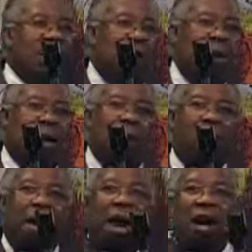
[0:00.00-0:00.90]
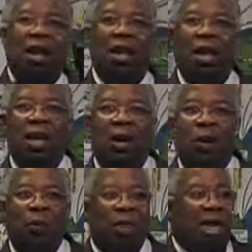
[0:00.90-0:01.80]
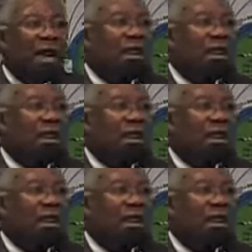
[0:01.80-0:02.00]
to be compared with the